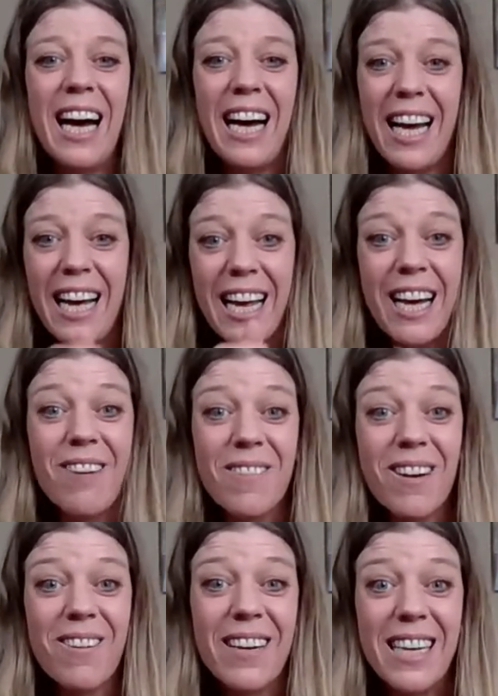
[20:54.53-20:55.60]
I am
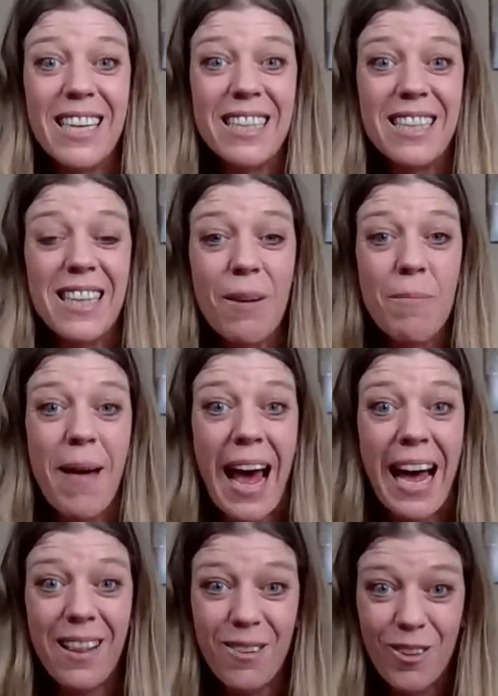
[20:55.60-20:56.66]
going to the
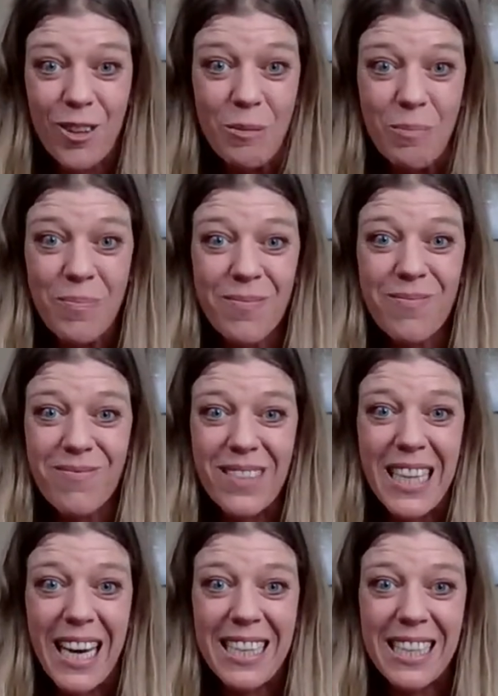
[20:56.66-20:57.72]
bathroom,
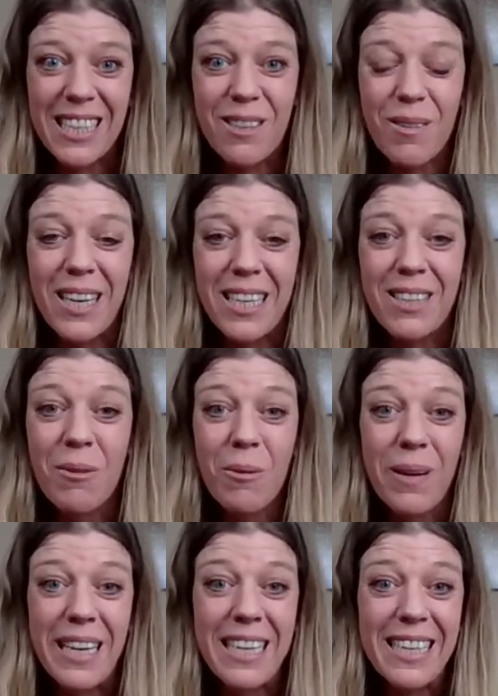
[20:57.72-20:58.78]
that is what
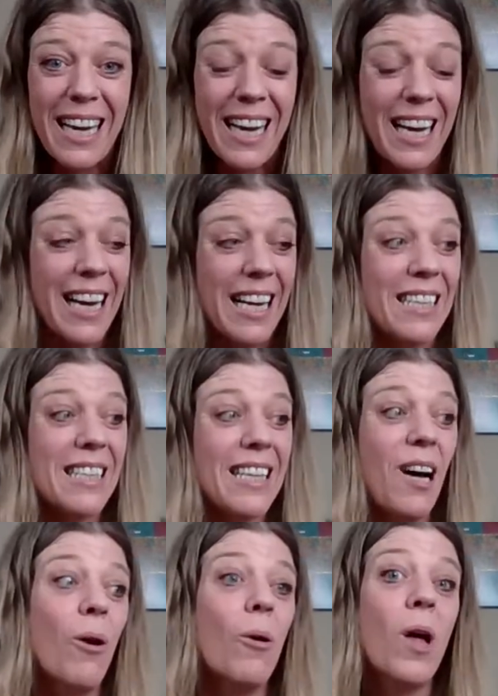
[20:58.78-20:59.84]
we sign.
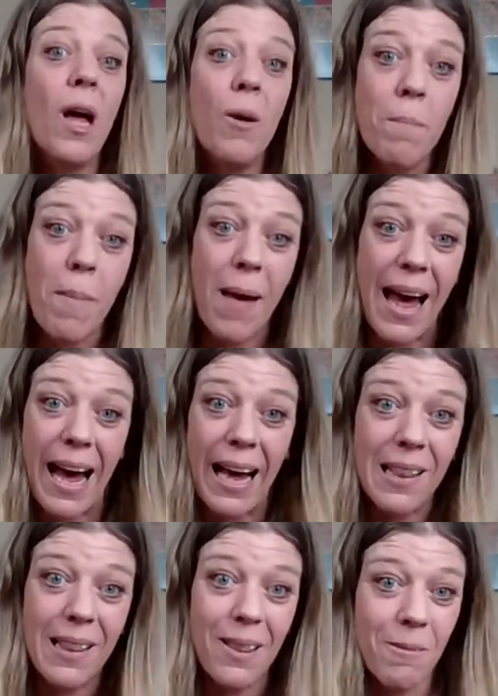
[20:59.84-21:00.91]
So,
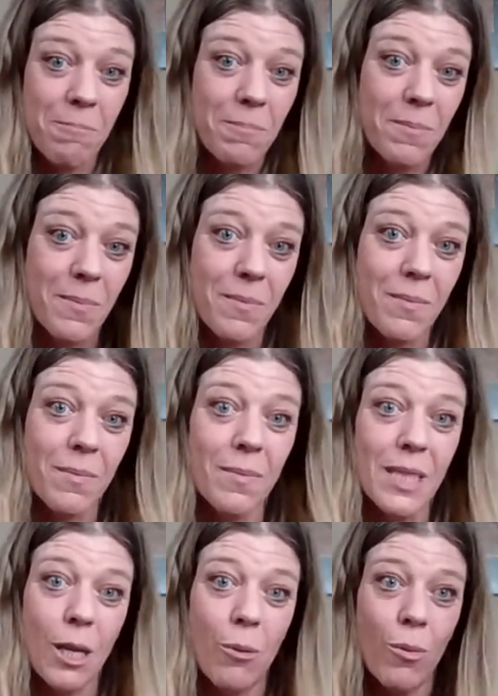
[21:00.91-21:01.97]
bath,
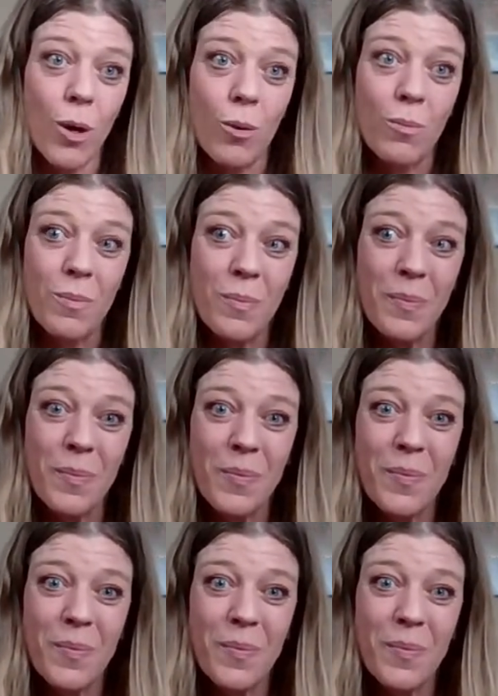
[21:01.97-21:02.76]
room,